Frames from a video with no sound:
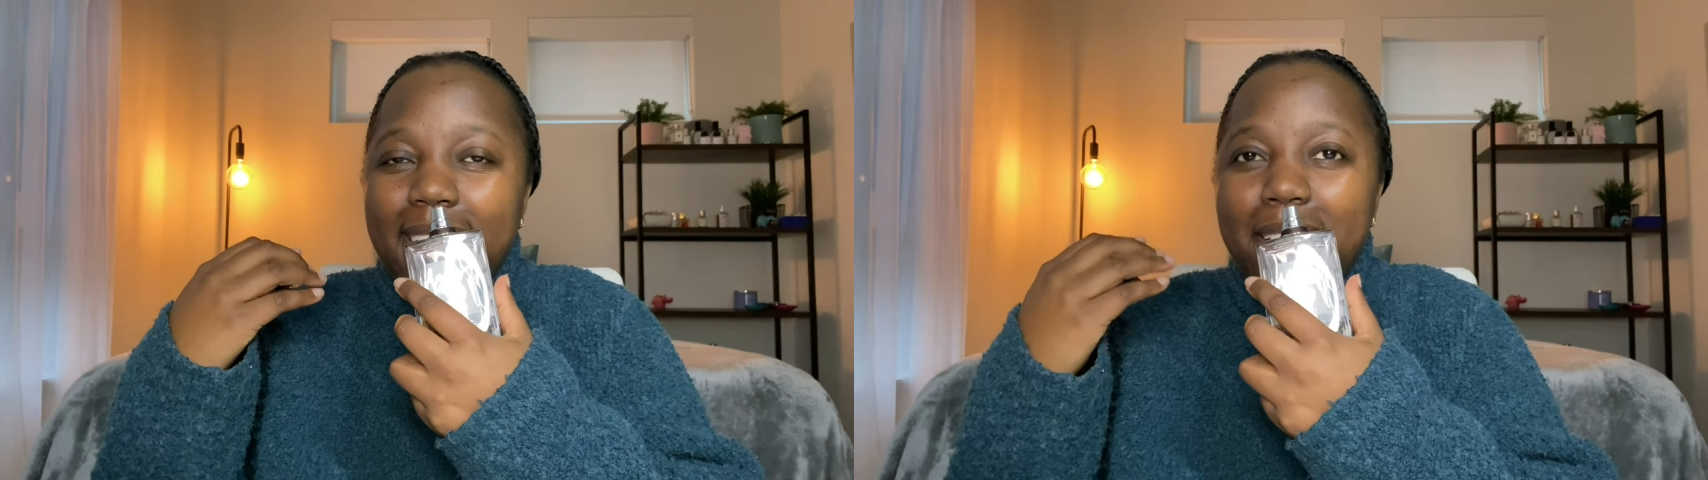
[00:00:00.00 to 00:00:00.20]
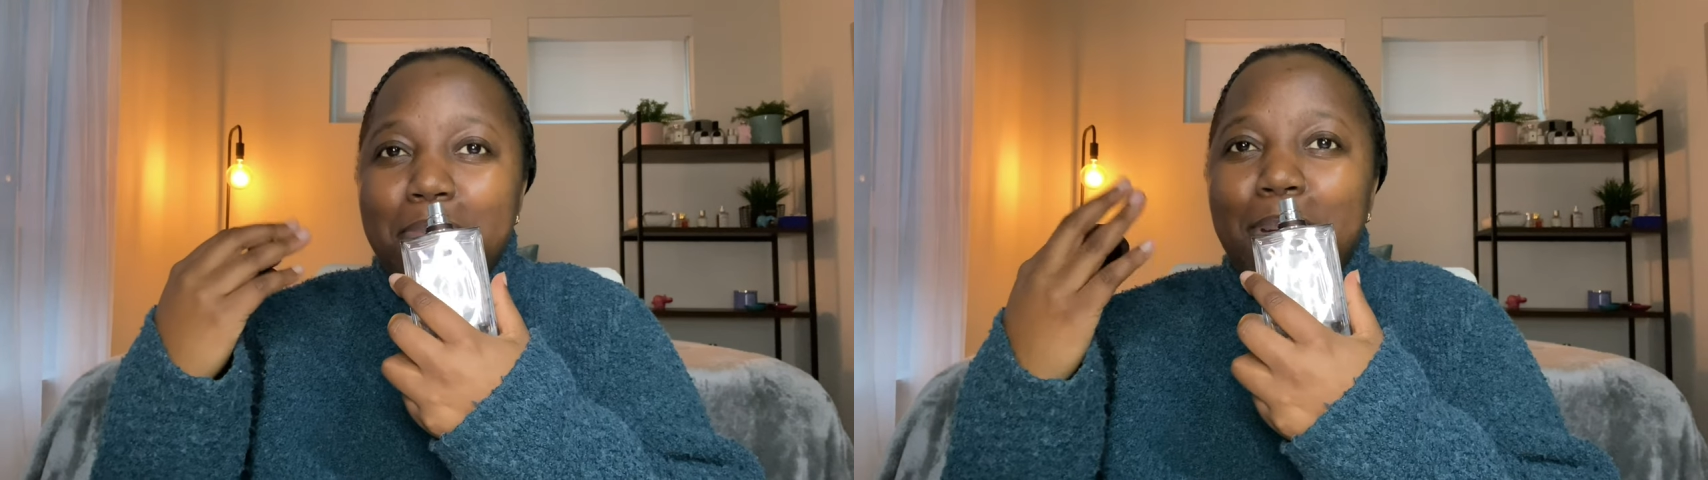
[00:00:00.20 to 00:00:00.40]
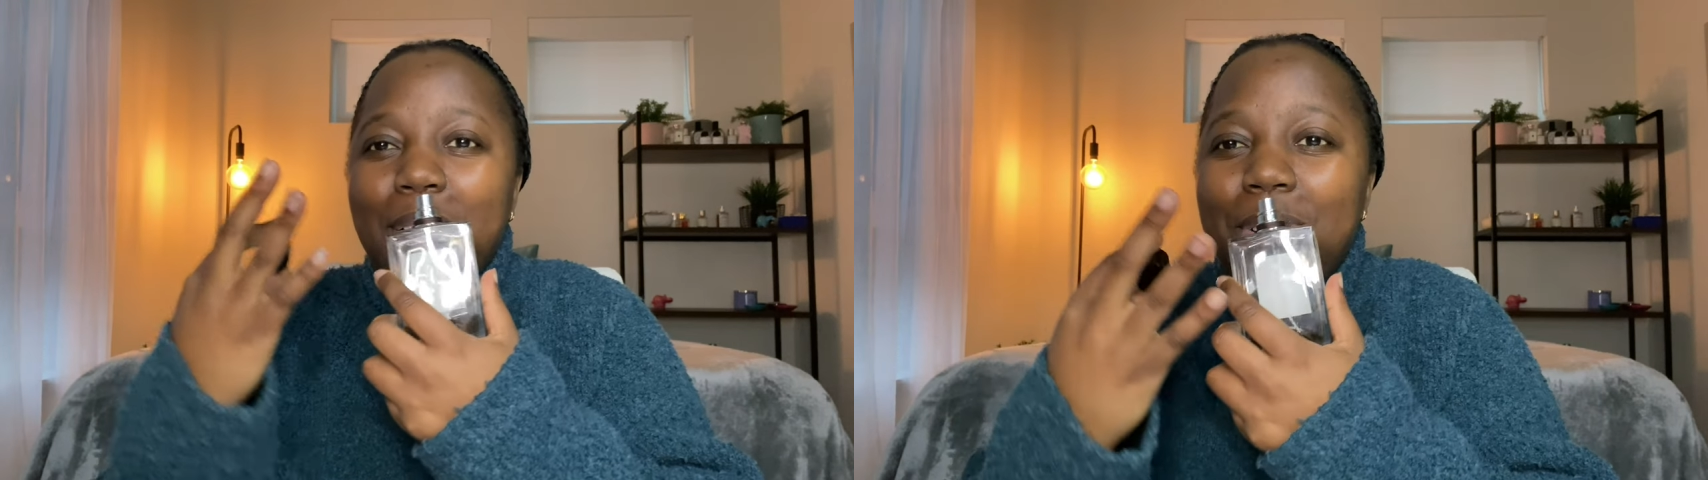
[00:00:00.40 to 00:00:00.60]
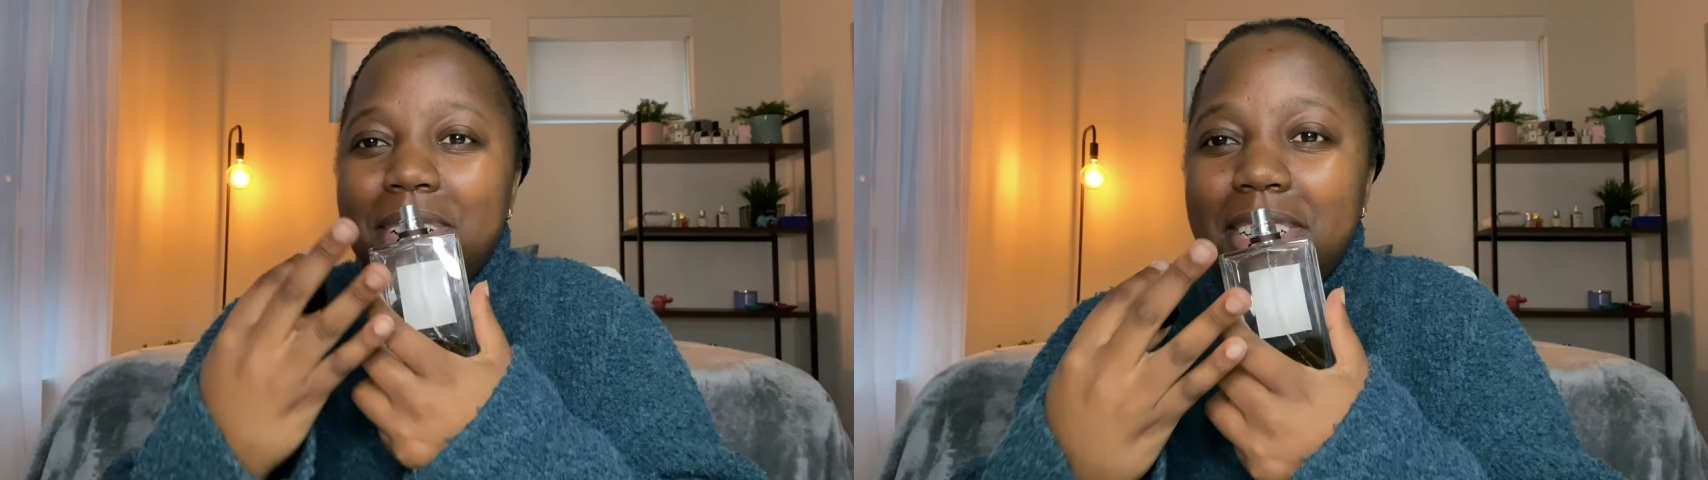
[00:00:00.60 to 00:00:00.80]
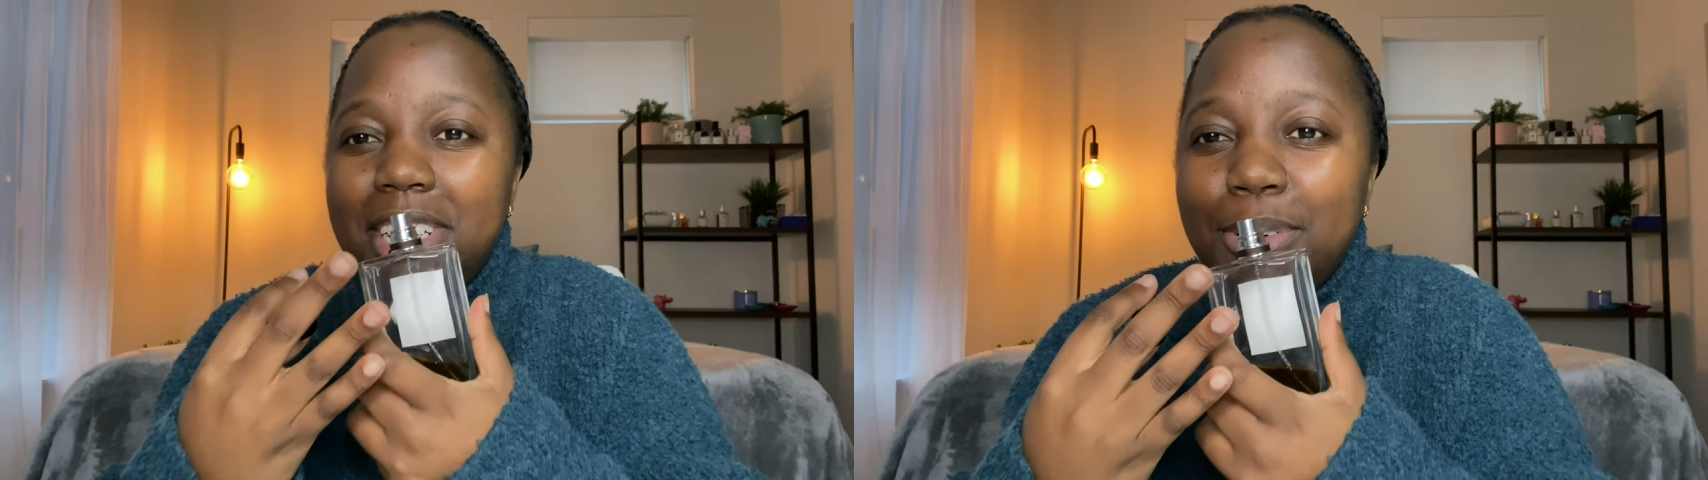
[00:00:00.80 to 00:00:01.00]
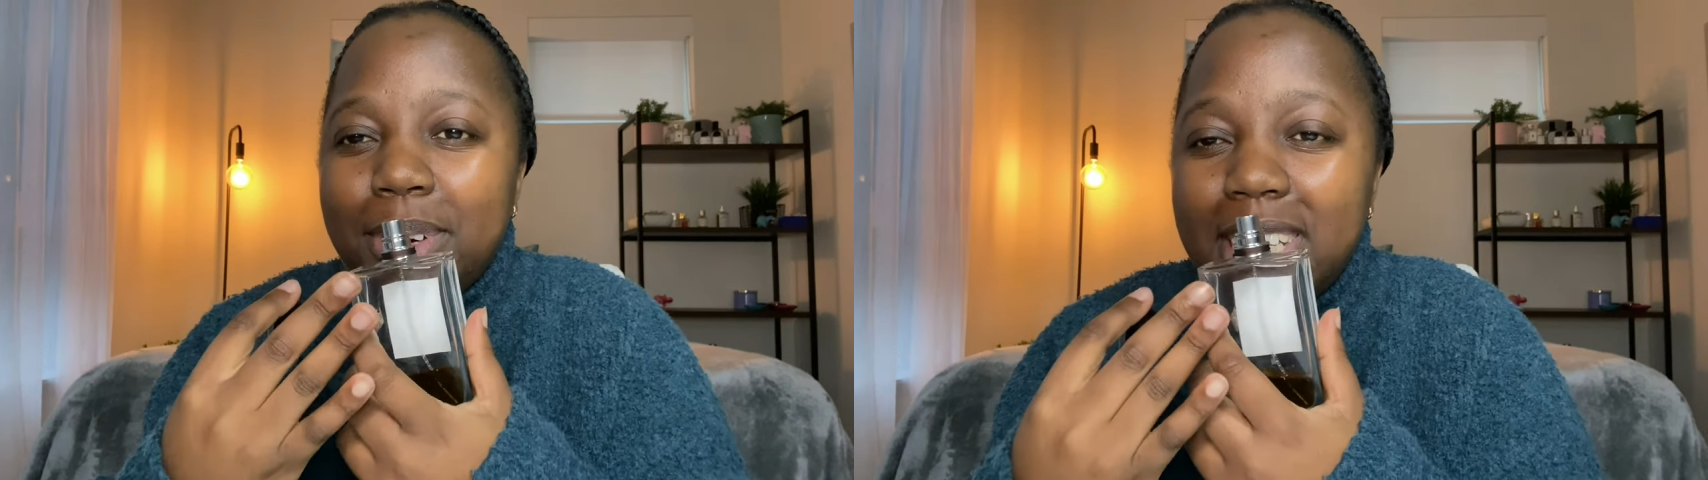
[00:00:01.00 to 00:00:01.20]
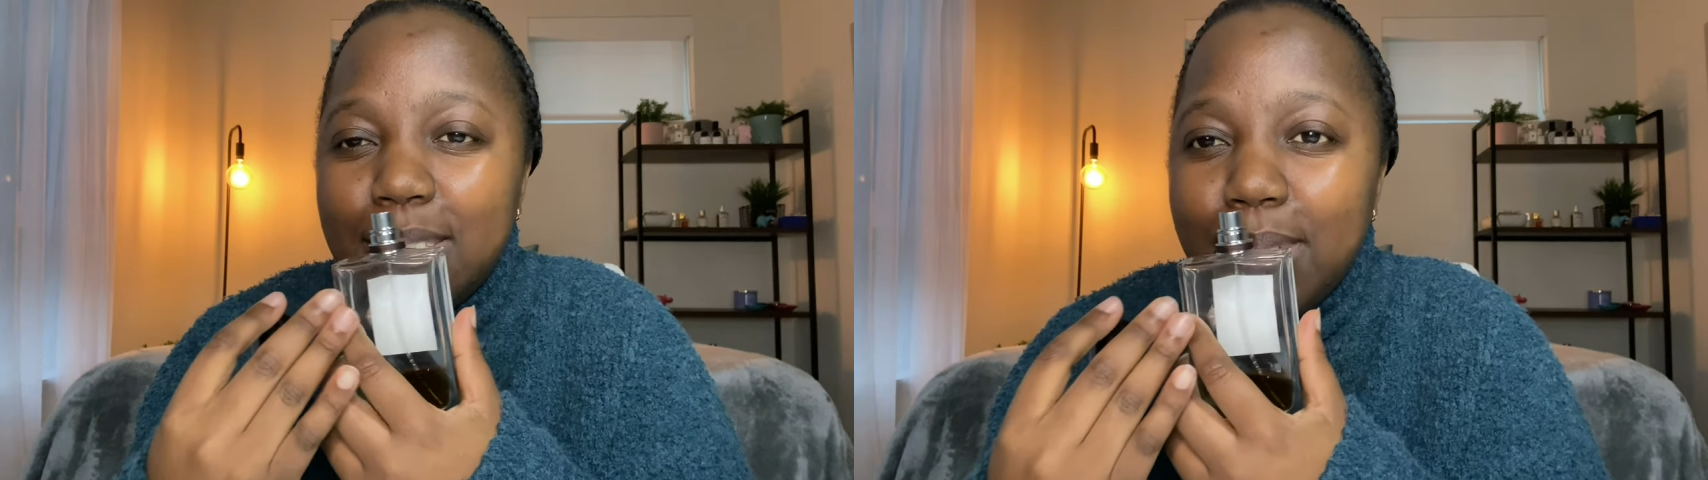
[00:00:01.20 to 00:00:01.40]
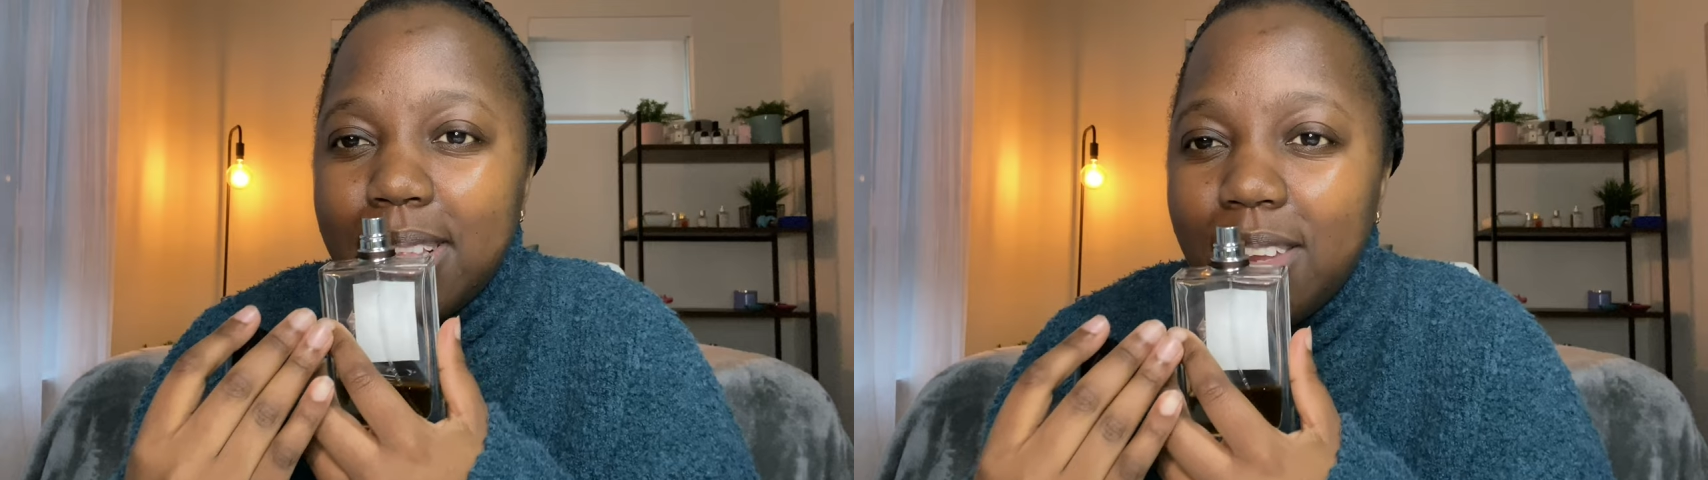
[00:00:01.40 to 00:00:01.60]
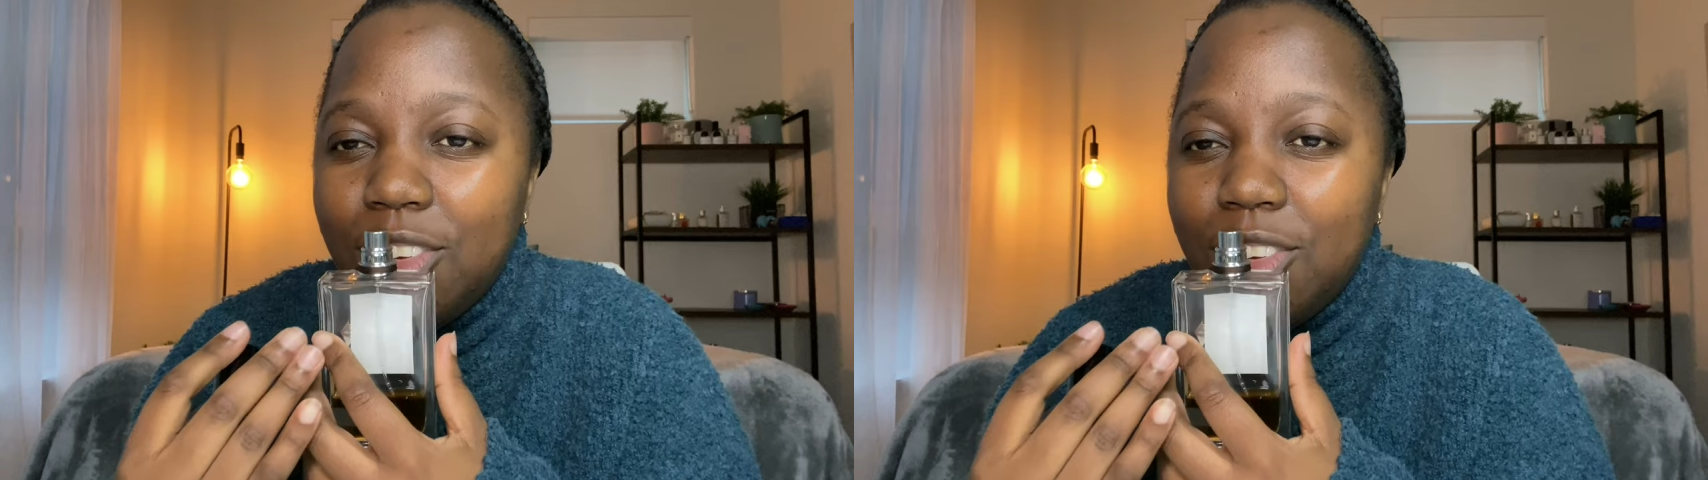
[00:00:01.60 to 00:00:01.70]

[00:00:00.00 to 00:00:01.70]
and powdery. You can smell the